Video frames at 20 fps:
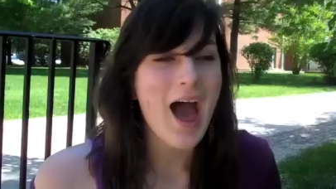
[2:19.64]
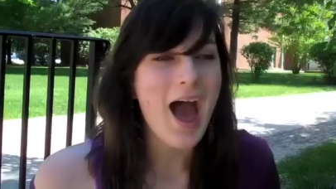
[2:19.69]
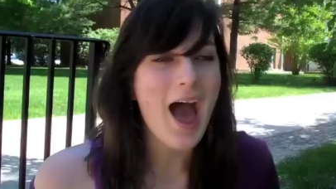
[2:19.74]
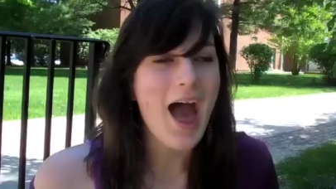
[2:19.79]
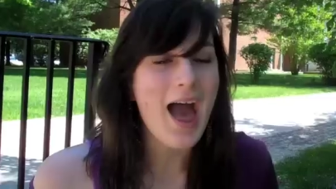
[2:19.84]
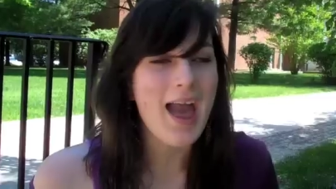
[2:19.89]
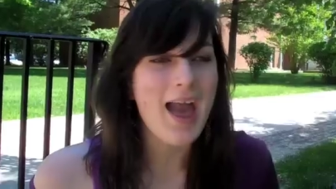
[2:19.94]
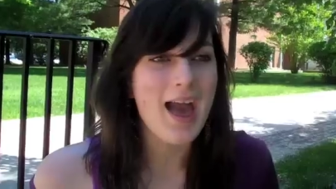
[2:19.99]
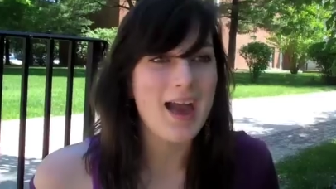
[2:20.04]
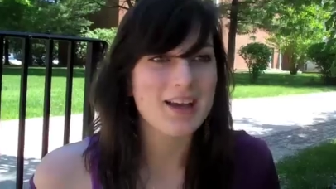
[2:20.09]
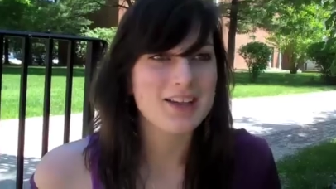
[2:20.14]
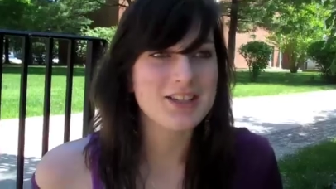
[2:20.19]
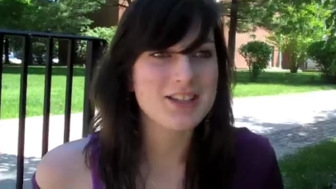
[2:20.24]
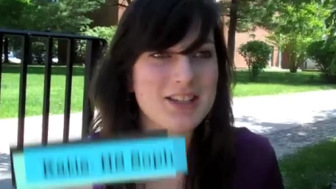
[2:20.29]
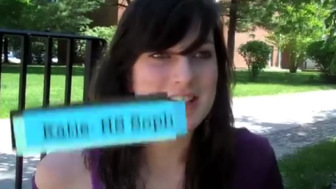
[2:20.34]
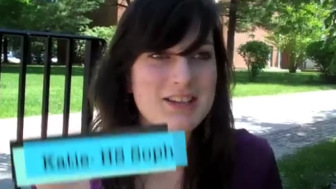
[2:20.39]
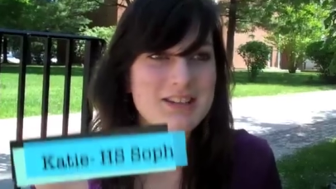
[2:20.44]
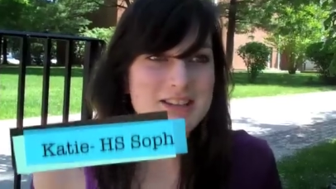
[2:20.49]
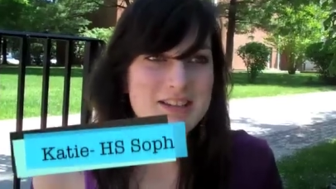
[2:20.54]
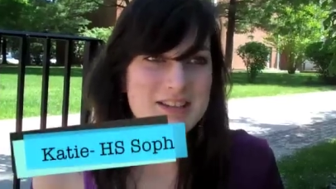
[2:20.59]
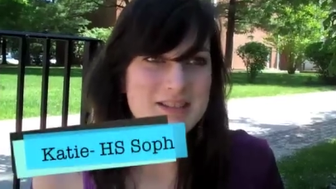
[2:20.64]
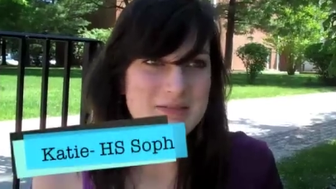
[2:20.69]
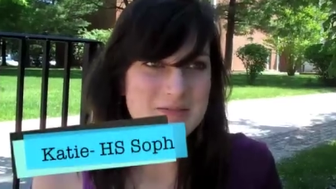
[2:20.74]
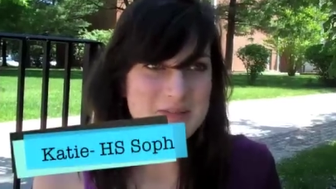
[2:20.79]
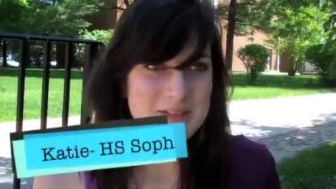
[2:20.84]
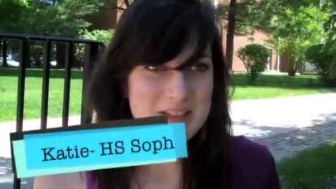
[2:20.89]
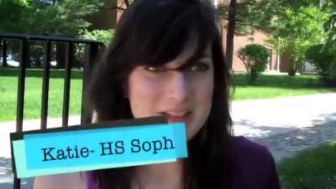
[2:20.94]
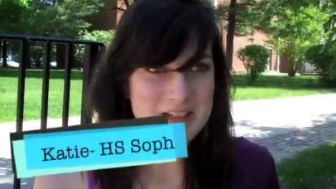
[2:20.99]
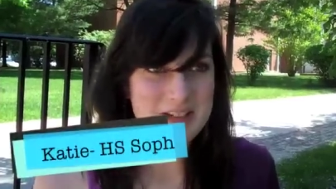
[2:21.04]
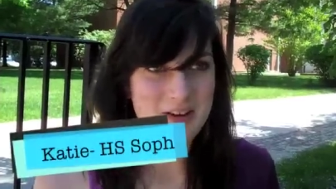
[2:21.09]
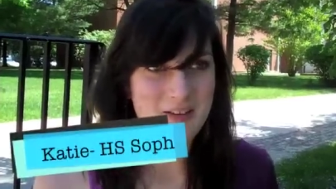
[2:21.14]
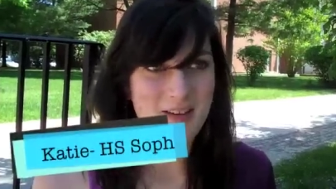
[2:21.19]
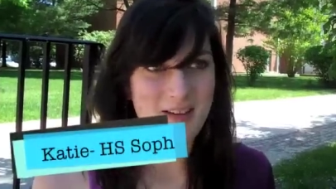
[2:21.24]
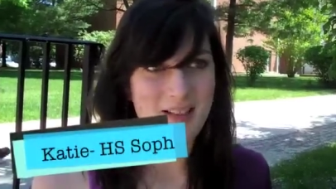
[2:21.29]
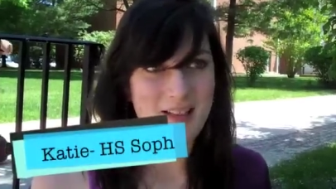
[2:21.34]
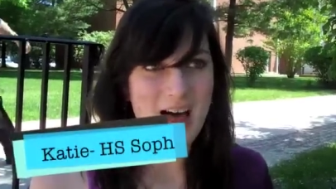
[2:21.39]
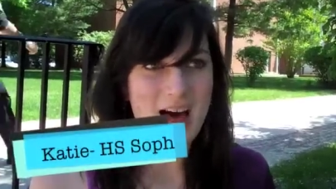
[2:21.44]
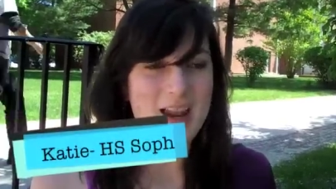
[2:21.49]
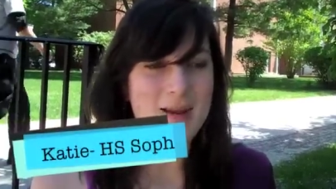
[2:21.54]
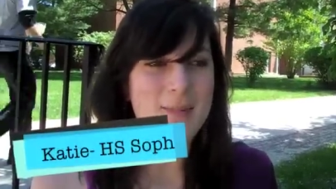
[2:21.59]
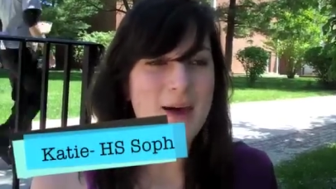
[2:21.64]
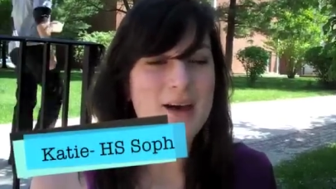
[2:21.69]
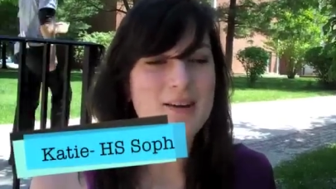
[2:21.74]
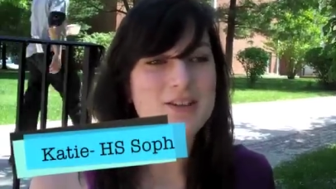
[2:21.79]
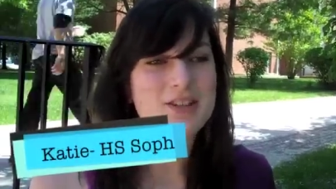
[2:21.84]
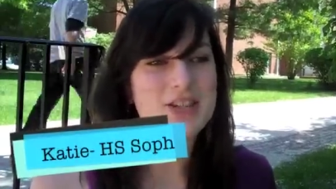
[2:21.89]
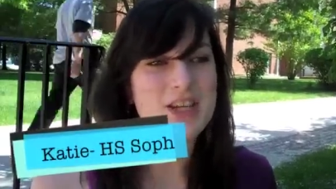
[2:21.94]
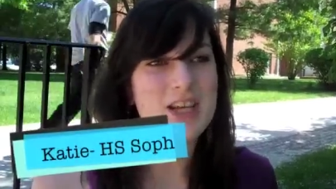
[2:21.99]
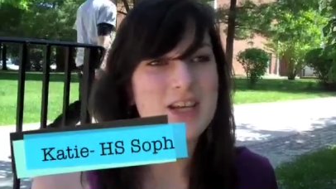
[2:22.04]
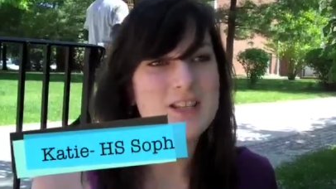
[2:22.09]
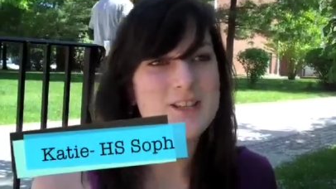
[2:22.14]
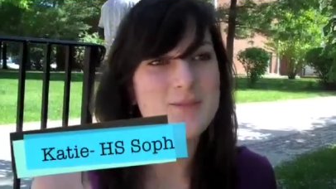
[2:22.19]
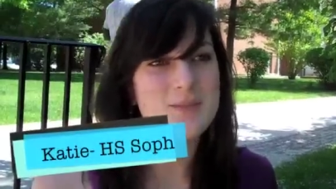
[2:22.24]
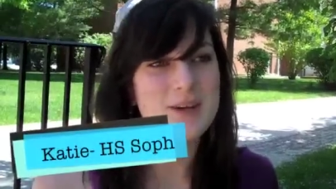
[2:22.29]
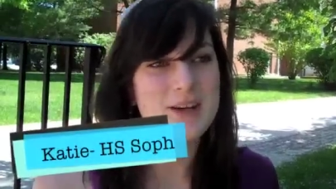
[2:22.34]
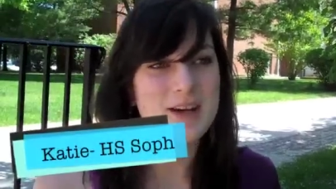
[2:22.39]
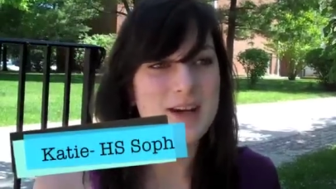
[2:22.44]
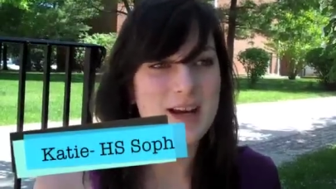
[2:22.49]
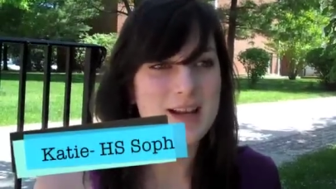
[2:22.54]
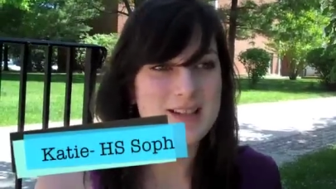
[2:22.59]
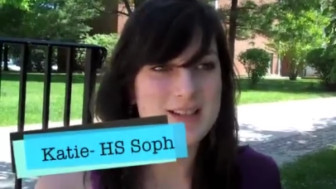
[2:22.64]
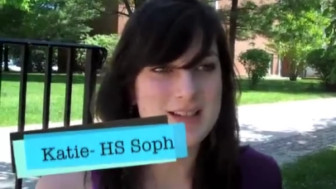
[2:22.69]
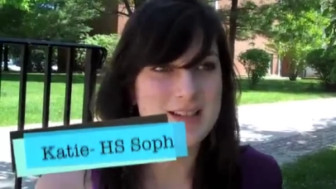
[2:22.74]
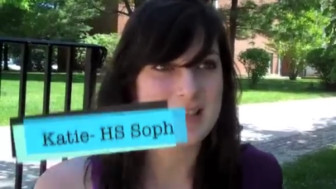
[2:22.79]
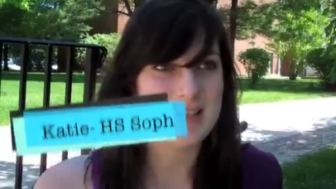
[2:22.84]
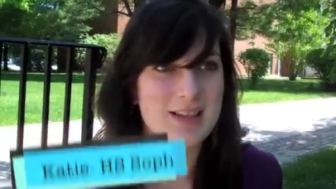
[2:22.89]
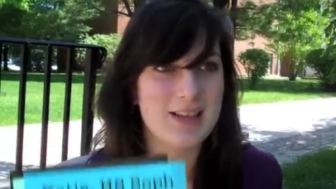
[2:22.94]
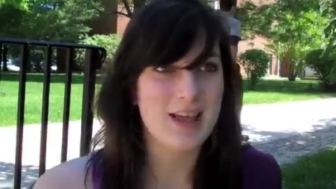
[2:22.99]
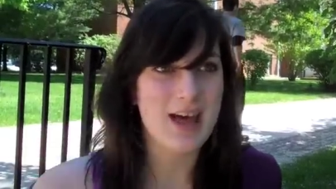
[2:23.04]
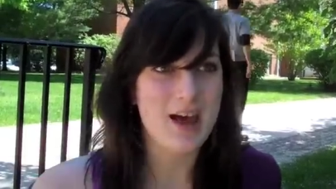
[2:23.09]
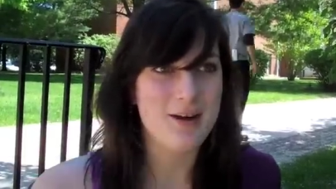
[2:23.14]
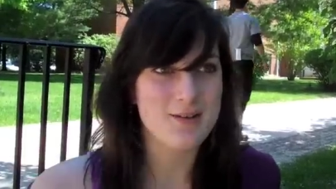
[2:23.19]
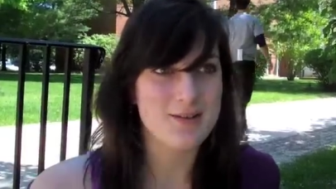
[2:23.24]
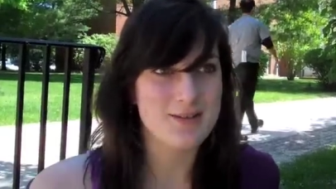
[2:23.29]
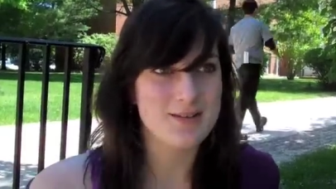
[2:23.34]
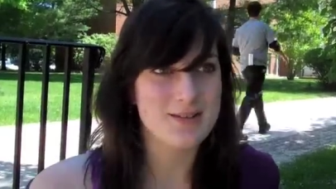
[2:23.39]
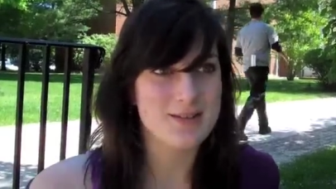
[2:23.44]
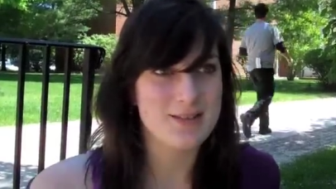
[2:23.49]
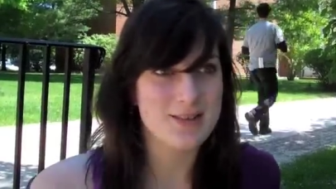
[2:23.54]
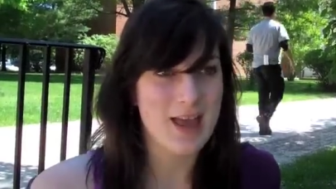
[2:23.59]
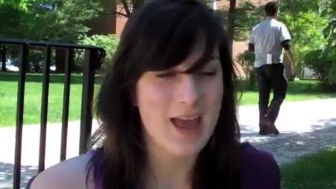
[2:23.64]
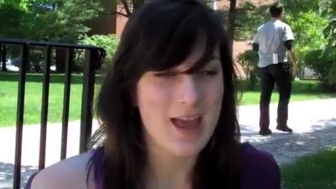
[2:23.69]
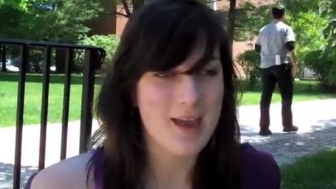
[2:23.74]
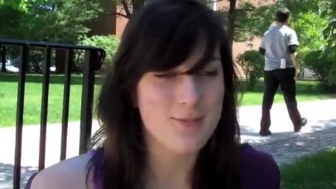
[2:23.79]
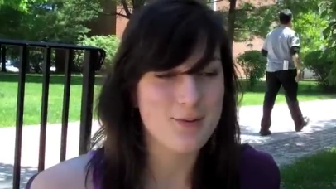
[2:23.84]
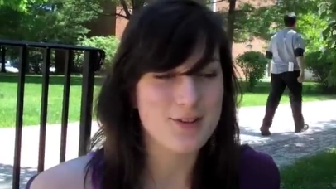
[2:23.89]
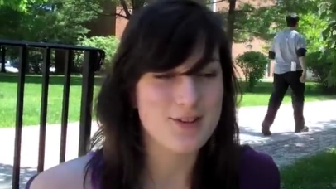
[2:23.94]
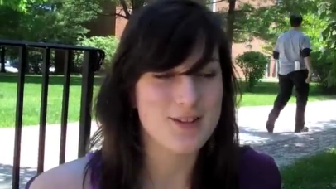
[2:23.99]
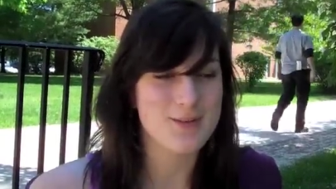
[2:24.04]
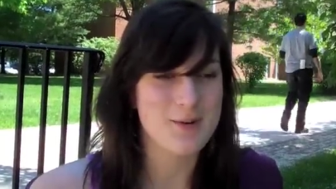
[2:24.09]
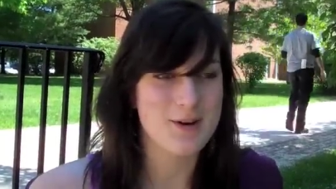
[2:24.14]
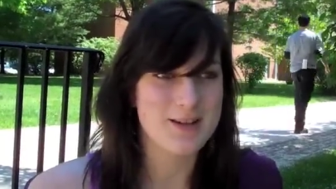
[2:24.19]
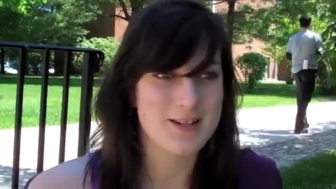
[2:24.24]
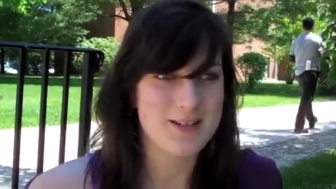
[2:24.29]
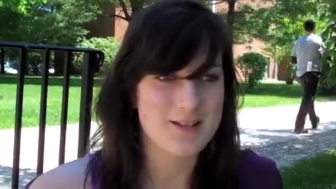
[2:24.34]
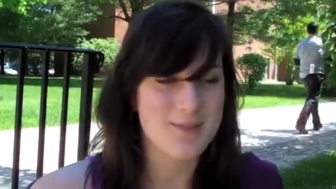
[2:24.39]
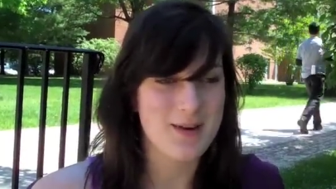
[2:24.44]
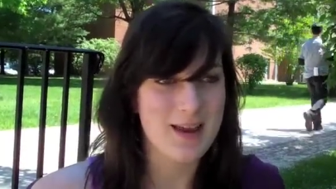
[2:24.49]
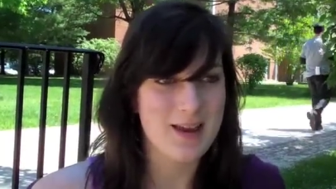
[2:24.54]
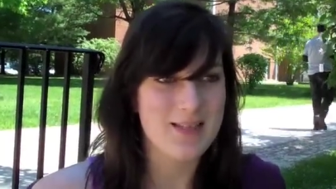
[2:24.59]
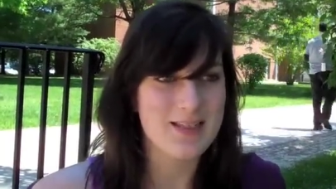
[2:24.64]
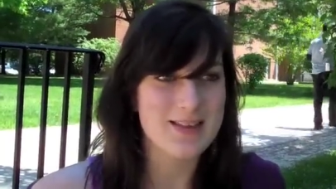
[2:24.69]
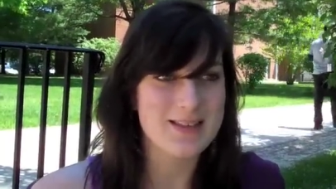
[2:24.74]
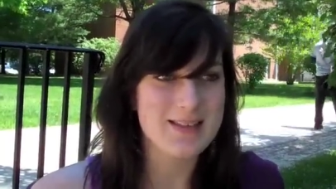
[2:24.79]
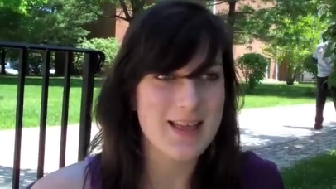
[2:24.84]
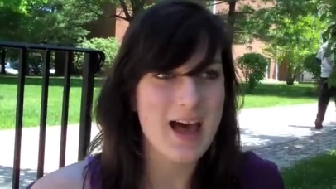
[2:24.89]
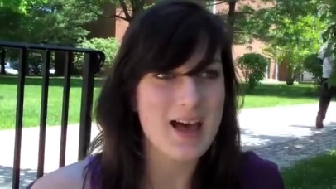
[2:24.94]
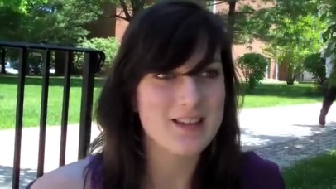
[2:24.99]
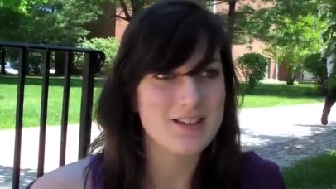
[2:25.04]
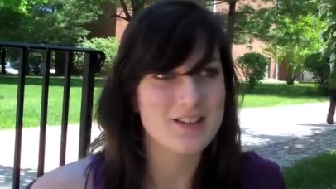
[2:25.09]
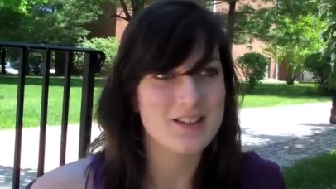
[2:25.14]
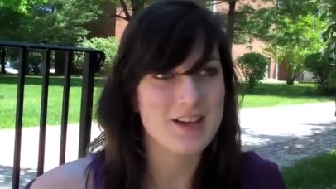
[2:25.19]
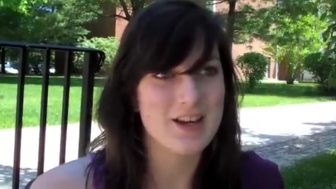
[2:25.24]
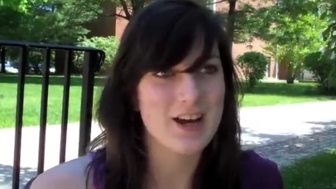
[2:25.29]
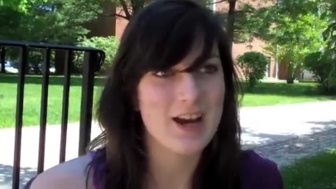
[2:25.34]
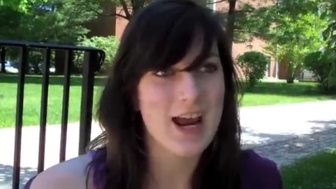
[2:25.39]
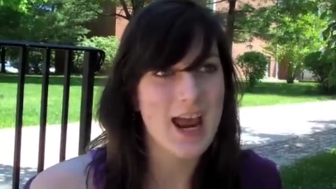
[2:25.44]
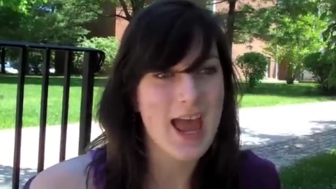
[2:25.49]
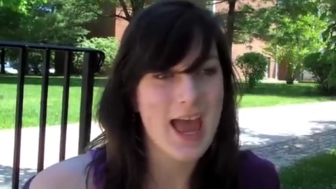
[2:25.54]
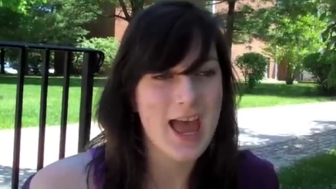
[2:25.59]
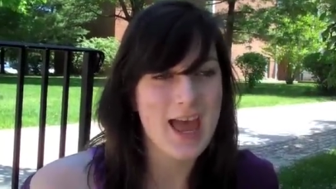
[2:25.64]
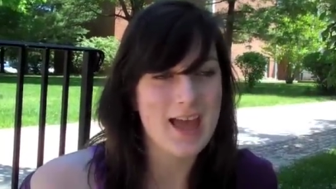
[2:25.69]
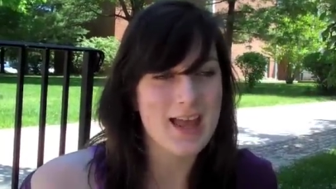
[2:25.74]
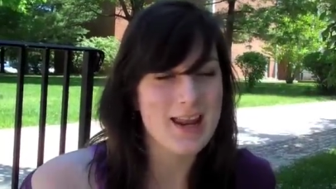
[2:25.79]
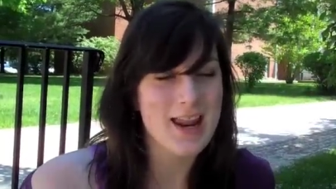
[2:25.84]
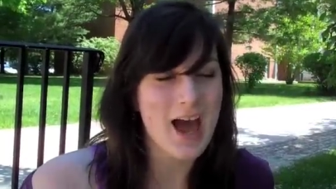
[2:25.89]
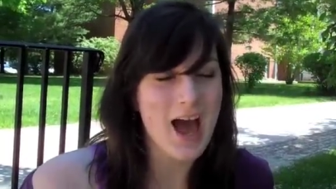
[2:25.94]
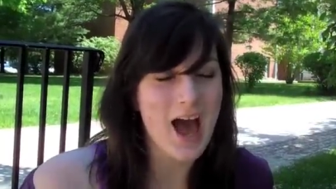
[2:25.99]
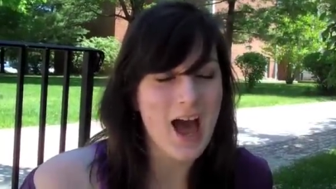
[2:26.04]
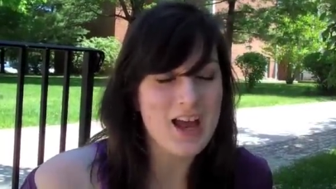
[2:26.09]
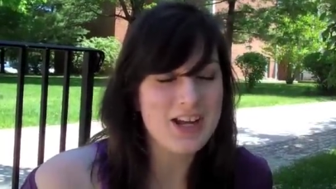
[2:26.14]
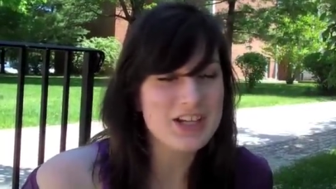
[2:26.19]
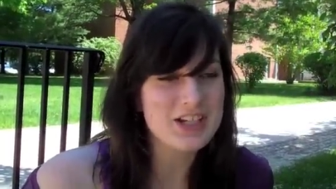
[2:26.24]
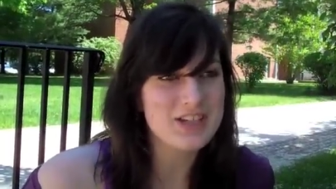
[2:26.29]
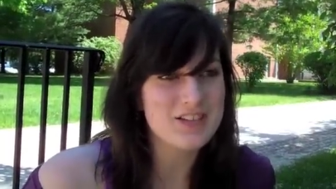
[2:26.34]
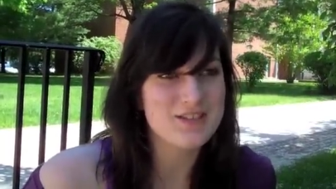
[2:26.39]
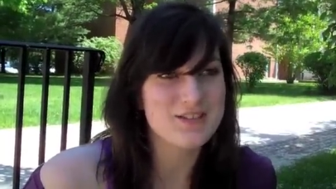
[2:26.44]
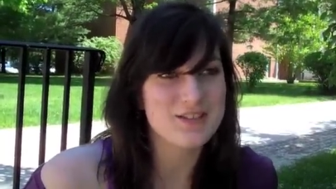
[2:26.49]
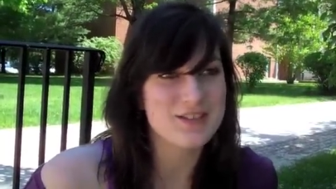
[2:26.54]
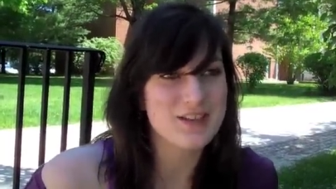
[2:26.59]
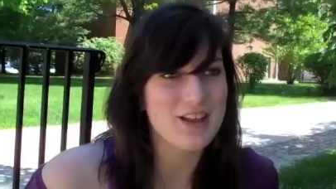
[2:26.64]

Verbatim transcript: I actually didn't really know a lot about Shakespeare until I was able to participate in this last year and I just